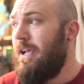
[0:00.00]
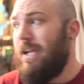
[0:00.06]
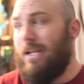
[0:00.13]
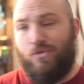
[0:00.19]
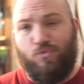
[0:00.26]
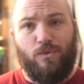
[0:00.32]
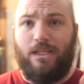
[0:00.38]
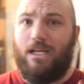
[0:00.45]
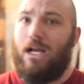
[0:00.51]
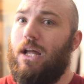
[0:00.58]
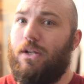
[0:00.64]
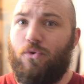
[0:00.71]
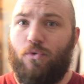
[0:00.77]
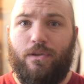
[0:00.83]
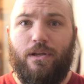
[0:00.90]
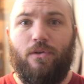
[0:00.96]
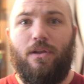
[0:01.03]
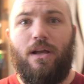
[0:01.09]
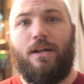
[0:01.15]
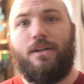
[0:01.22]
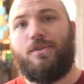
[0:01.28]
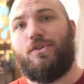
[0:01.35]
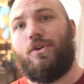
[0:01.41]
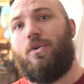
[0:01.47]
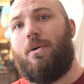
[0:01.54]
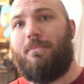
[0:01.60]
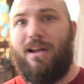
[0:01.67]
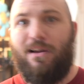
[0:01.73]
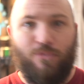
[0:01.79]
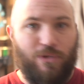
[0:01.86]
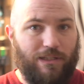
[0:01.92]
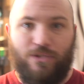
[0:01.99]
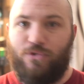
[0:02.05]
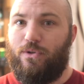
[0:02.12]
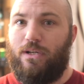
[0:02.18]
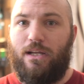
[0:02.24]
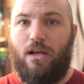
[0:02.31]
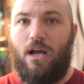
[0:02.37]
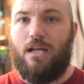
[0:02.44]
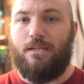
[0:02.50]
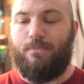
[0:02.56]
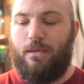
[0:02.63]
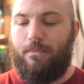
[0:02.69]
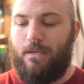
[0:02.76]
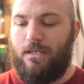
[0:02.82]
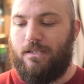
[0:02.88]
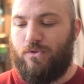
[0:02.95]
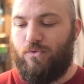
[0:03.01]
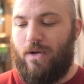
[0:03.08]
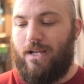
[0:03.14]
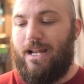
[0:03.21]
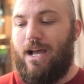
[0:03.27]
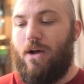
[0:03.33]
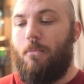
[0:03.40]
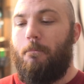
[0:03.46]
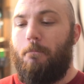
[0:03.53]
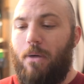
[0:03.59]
It's really in North Carolina, so I'm not really doing any cosplay pieces right now,